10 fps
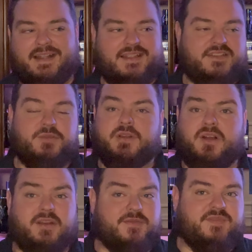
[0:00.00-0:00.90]
I guess you could
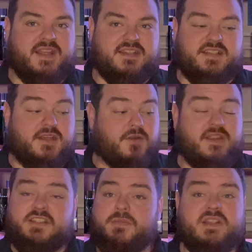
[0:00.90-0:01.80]
call it a fantasy note.
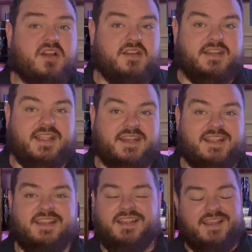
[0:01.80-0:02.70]
That's going to be cotton
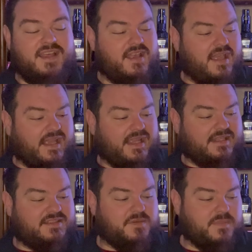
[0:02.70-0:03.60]
candy.
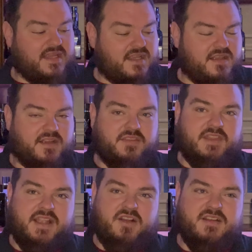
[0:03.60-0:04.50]
And to me,
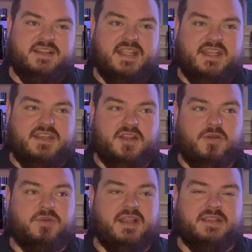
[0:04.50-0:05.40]
that cotton candy
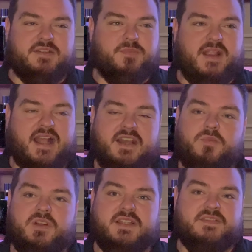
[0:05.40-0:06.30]
note is kind of
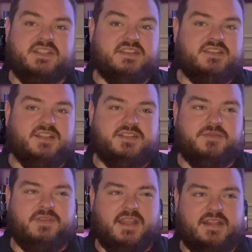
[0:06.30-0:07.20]
what gives it such
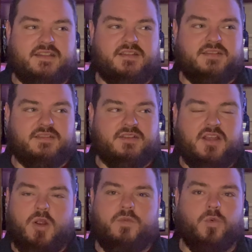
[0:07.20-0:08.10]
of that
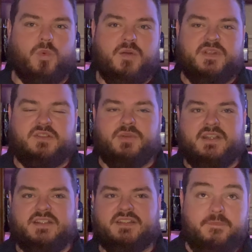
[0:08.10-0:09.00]
not overwhelming
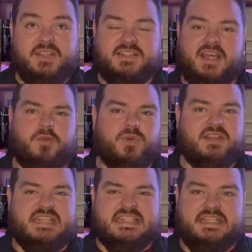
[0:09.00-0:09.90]
sweetness. It's got a
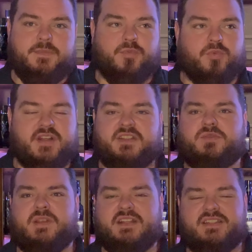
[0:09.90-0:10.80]
really deep, rich
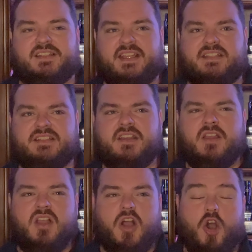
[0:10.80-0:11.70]
sweetness that's
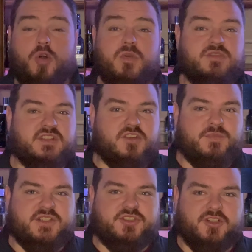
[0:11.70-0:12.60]
almost a little
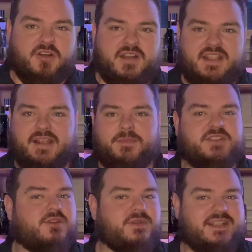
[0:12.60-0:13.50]
bit sugary. And I'm
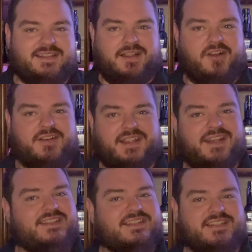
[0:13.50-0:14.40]
assuming that the cotton
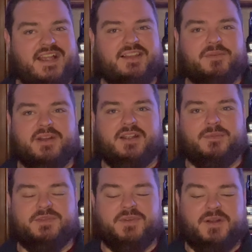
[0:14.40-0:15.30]
candy is exactly where it
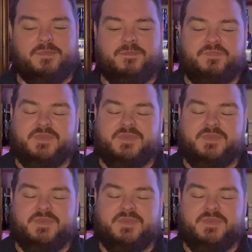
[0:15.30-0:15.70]
comes from.